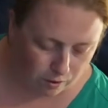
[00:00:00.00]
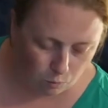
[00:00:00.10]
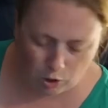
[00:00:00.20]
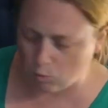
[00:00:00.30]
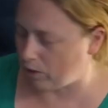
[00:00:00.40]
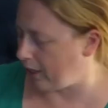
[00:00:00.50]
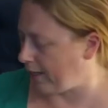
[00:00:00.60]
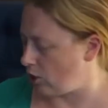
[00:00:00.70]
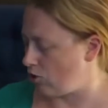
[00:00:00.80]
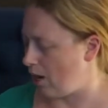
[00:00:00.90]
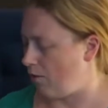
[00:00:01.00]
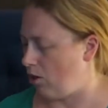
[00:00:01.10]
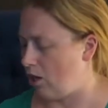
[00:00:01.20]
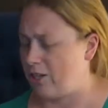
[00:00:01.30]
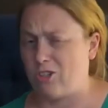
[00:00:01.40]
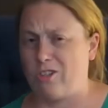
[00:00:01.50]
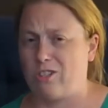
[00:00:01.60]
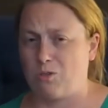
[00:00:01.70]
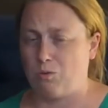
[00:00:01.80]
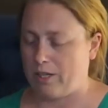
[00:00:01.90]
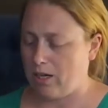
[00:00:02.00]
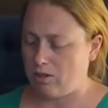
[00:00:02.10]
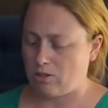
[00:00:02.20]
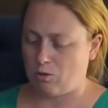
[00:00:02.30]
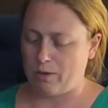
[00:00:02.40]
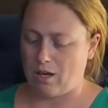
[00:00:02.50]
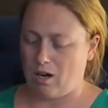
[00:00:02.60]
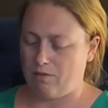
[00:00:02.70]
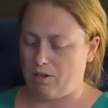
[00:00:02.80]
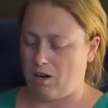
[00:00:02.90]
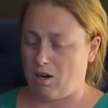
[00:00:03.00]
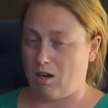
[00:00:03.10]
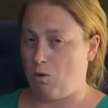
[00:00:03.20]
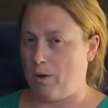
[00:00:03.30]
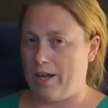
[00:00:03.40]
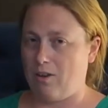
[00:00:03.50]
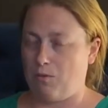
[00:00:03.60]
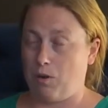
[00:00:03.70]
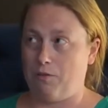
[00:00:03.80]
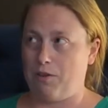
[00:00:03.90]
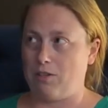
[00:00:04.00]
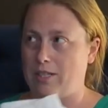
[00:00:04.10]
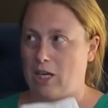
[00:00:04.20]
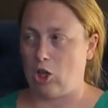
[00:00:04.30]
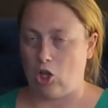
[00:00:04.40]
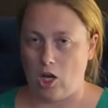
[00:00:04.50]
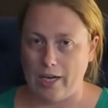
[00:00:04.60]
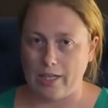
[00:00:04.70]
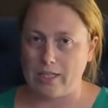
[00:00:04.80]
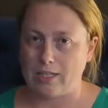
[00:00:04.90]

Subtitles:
we don't really like to travel a lot during the school year. So we often are away what feels like a lot in the